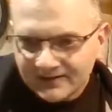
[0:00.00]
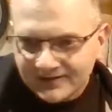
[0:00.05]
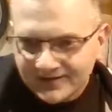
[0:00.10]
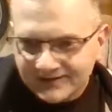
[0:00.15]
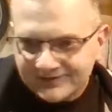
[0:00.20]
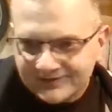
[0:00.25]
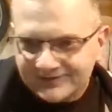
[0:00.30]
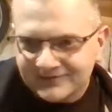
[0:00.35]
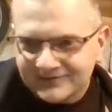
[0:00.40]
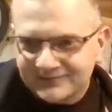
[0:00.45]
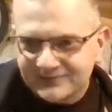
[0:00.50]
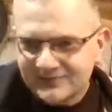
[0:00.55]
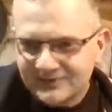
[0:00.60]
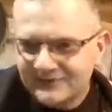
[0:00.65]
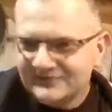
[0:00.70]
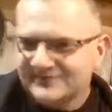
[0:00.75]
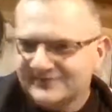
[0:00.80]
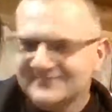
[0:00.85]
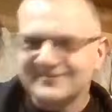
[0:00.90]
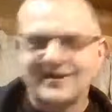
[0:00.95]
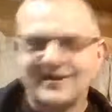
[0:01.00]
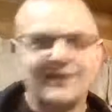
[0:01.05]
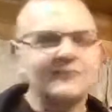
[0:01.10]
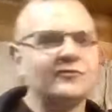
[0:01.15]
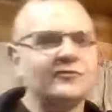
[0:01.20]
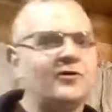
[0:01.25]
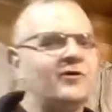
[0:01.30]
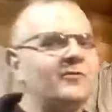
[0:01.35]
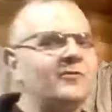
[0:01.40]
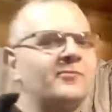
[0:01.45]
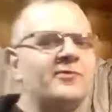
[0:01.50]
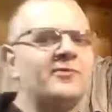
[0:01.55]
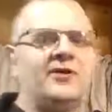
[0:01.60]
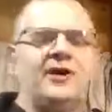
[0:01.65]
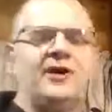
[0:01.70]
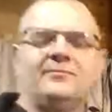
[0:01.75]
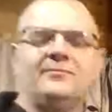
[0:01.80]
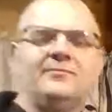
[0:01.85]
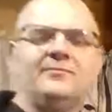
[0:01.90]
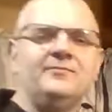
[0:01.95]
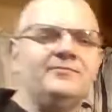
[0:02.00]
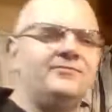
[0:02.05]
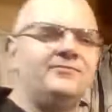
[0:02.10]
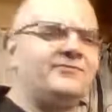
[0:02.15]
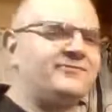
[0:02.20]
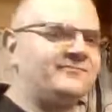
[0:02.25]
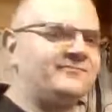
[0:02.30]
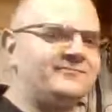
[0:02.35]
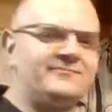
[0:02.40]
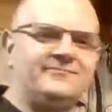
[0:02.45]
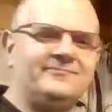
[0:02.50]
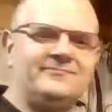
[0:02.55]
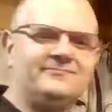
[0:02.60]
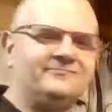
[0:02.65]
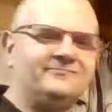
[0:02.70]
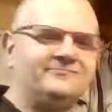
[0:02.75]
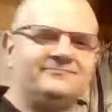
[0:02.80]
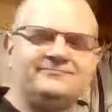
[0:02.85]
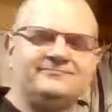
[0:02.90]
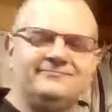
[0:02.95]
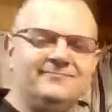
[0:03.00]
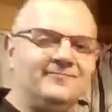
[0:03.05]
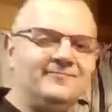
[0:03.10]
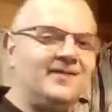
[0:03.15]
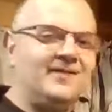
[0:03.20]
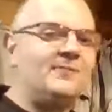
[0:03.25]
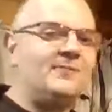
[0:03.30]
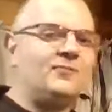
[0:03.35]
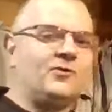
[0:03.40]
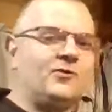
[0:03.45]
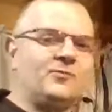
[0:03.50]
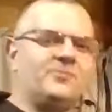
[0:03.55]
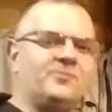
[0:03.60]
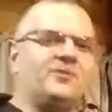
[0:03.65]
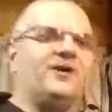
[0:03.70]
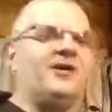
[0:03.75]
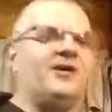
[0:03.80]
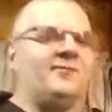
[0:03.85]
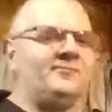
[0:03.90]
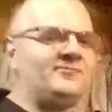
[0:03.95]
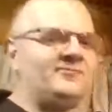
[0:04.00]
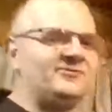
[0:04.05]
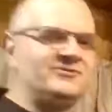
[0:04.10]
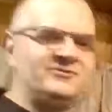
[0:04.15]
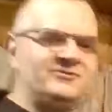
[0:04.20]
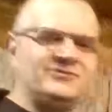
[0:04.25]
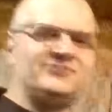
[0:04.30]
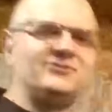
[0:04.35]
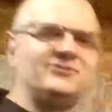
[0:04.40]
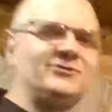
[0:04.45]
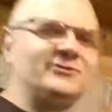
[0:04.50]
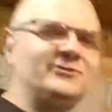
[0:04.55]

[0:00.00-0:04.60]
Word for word: yes, music solves all the problems. A lot more problems than just